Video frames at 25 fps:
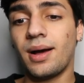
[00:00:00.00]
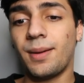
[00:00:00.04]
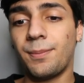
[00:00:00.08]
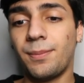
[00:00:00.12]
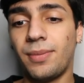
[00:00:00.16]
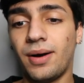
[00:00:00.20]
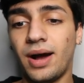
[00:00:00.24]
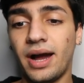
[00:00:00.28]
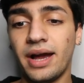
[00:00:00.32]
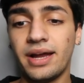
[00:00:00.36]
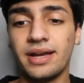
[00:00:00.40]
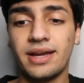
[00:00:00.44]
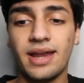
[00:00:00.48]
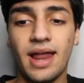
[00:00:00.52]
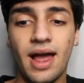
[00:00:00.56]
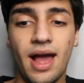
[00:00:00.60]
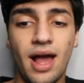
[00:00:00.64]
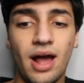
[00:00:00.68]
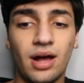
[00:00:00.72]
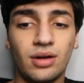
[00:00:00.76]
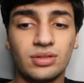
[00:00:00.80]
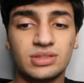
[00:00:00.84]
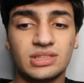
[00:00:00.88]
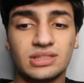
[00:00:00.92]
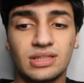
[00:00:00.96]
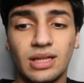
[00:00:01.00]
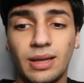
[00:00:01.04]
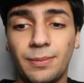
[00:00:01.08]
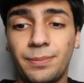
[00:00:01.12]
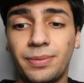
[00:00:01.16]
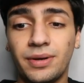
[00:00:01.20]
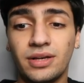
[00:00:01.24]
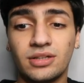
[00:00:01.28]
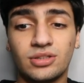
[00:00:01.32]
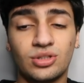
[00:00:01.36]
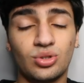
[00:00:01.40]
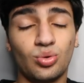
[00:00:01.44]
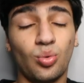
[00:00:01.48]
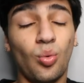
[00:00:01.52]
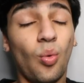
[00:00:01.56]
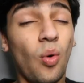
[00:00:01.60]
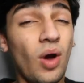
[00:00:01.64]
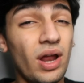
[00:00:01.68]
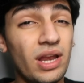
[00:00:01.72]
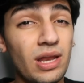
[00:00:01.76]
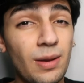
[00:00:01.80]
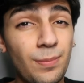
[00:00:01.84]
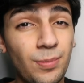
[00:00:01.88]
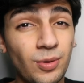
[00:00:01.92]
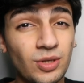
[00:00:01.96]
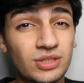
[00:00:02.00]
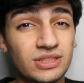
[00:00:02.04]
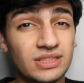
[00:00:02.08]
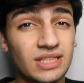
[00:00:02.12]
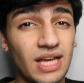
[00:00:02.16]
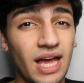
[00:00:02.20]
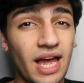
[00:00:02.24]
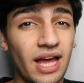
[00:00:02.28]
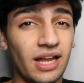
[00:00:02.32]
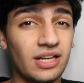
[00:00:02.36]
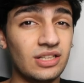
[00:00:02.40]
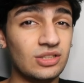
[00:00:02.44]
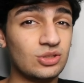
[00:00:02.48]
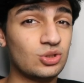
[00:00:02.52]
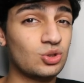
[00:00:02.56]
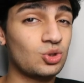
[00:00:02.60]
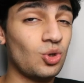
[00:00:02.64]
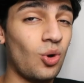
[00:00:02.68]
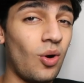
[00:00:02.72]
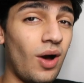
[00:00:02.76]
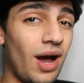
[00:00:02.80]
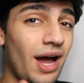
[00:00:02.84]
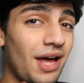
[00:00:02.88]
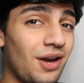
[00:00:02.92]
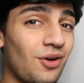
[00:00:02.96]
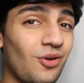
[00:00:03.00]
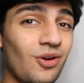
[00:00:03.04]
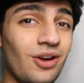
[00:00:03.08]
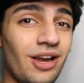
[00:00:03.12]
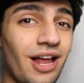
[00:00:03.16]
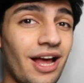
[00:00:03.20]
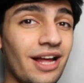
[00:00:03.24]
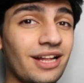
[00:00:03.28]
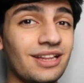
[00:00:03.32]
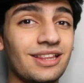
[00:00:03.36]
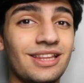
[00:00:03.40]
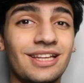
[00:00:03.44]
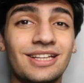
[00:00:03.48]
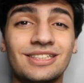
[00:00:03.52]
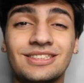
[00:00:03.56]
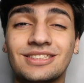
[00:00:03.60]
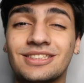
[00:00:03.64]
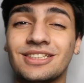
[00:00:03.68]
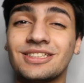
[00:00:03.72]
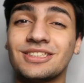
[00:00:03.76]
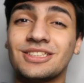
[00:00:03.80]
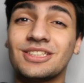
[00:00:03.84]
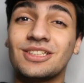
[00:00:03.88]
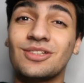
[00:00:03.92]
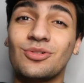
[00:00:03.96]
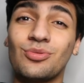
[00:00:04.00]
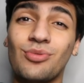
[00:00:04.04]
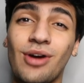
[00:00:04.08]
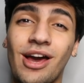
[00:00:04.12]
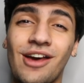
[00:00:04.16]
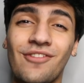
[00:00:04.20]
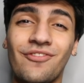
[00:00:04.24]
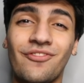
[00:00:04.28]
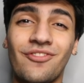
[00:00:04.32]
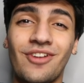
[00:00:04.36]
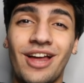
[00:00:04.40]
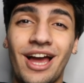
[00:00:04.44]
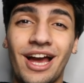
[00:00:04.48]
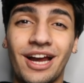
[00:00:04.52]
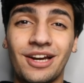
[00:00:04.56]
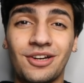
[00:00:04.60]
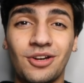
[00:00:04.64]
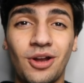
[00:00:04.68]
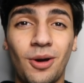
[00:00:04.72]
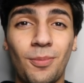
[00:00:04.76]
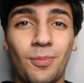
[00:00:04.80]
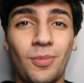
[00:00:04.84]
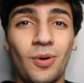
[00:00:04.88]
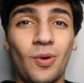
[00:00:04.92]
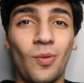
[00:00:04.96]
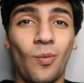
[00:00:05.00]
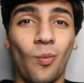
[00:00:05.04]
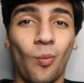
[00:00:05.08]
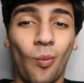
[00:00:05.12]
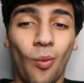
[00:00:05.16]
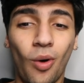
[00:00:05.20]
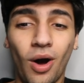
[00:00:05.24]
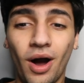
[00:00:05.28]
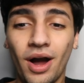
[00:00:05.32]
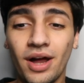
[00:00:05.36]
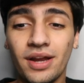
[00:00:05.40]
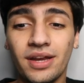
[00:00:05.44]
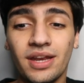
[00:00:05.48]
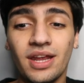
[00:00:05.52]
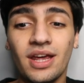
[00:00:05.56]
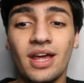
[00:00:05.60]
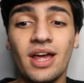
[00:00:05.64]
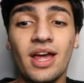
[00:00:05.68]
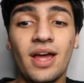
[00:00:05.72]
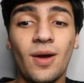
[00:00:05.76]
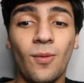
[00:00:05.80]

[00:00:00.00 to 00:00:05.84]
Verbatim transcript: buy now slippage 20% so i don't like this this is red flag number one